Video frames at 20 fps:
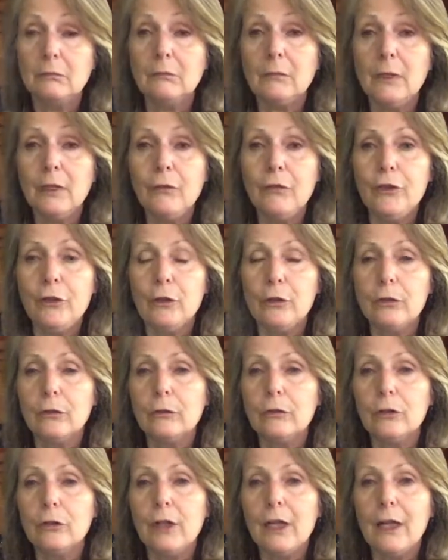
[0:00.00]
if you're
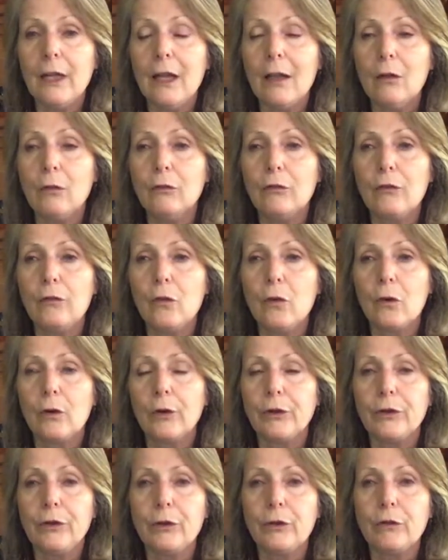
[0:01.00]
looking out for
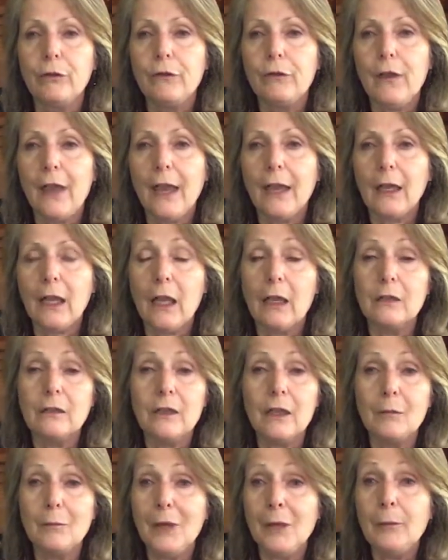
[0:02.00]
your fat
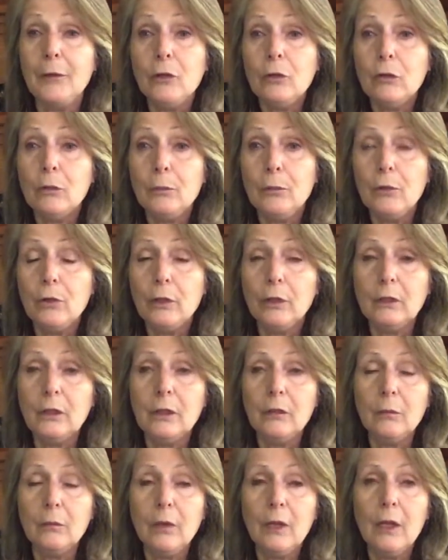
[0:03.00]
content, maybe you could put a
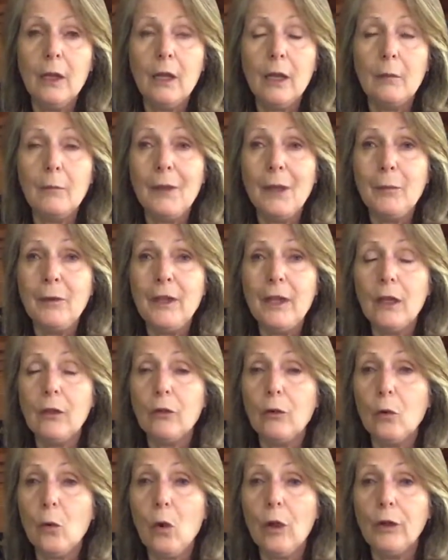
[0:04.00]
little, maybe the other
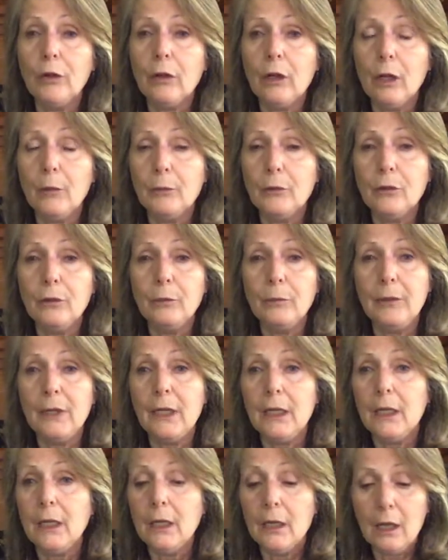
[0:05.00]
quarter cup could
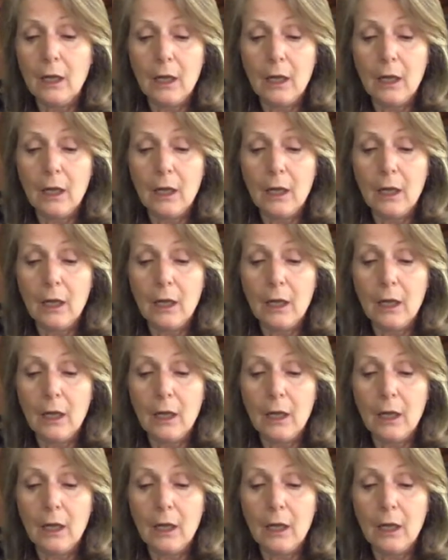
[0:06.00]
be